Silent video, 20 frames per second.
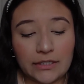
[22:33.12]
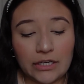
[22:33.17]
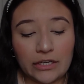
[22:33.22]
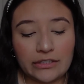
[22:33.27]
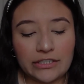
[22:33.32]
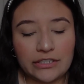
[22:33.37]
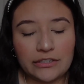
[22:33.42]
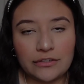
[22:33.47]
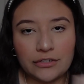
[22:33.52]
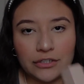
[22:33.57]

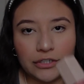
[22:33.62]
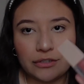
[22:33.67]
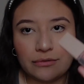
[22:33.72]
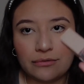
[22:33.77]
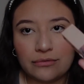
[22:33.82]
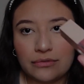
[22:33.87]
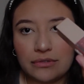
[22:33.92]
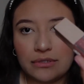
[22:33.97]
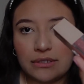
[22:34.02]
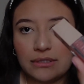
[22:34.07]
either
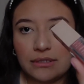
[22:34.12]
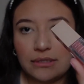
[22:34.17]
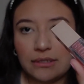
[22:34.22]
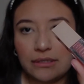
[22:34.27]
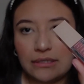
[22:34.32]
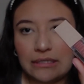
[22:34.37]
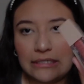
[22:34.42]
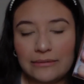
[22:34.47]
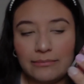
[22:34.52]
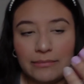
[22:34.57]
use
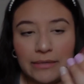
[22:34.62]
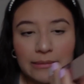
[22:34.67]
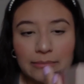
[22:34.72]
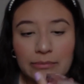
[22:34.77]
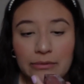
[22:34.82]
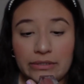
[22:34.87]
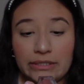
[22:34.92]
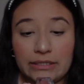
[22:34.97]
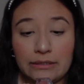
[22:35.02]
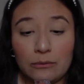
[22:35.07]
this
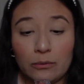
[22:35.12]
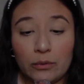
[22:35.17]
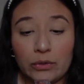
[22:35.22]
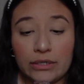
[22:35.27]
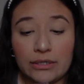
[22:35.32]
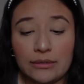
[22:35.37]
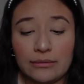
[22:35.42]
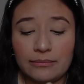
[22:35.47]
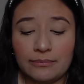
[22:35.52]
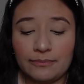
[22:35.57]
Maybelline
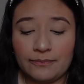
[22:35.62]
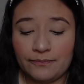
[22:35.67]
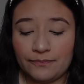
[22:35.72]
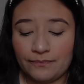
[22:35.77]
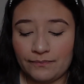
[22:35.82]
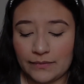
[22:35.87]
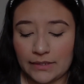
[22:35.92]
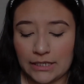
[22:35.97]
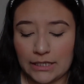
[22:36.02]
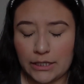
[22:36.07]
one
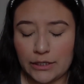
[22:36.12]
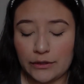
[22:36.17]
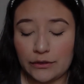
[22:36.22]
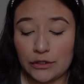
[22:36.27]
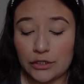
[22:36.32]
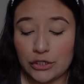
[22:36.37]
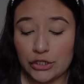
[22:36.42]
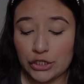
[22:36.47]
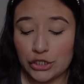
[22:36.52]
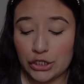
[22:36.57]
in
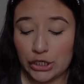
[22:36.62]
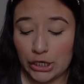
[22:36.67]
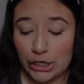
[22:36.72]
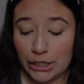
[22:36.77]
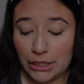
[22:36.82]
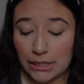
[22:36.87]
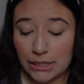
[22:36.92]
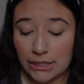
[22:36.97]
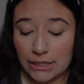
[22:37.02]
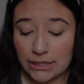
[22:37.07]
the
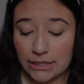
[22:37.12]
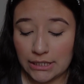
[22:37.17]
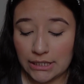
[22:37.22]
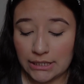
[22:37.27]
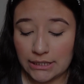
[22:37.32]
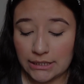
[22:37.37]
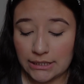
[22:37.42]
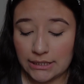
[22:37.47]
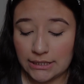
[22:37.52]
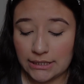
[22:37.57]
shade
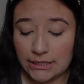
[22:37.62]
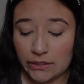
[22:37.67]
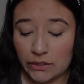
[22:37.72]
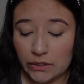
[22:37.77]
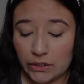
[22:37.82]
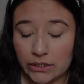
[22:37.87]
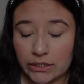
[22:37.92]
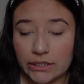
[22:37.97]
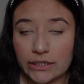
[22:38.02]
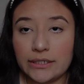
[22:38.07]

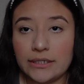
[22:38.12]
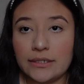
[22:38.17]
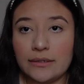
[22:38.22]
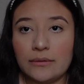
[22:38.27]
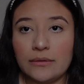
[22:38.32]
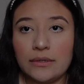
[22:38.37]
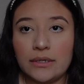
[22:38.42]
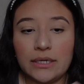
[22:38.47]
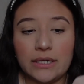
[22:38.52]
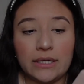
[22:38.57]
Silk,
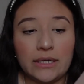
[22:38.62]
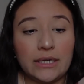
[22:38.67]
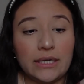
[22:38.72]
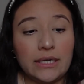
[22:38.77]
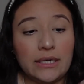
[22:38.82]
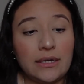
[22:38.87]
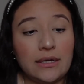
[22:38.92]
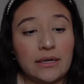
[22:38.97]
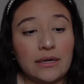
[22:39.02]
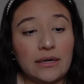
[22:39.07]

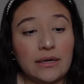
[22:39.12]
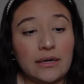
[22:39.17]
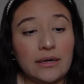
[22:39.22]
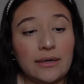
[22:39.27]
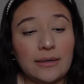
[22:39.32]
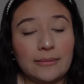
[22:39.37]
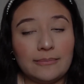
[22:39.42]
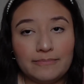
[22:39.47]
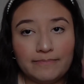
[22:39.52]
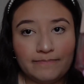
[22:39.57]

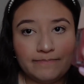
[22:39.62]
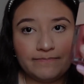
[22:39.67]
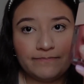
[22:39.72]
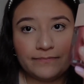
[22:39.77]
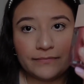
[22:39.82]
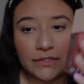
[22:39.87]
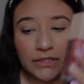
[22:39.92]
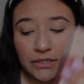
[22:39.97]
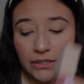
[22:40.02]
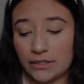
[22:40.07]

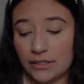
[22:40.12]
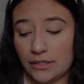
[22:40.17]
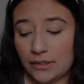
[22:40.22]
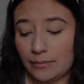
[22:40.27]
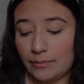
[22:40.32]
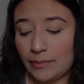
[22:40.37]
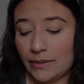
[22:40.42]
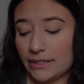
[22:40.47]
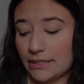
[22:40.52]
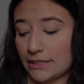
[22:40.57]

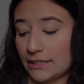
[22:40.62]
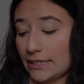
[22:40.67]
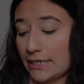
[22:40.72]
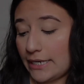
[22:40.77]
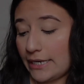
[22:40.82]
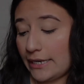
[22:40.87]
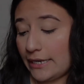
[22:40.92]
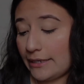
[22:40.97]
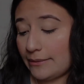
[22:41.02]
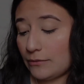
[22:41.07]
but
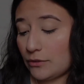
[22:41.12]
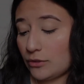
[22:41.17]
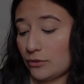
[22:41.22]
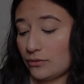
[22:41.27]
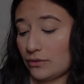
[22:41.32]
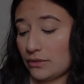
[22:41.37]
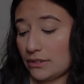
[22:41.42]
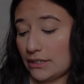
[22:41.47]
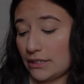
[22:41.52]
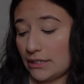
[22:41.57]
today I'm
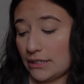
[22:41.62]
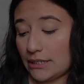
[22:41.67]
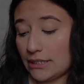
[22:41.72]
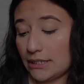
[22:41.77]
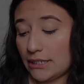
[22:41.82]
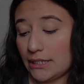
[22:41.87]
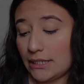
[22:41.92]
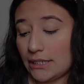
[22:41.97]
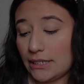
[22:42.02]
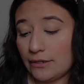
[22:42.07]
using
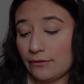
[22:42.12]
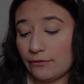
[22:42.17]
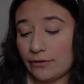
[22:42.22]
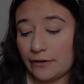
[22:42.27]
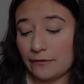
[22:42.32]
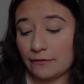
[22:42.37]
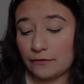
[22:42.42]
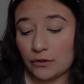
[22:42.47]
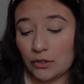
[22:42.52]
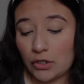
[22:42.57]
the
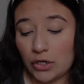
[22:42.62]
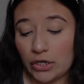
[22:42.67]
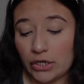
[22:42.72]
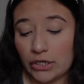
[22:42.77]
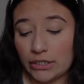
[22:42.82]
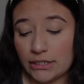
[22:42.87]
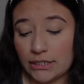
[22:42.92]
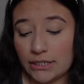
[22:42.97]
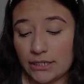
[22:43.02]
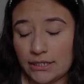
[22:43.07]

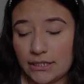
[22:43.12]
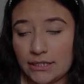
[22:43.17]
Revlon.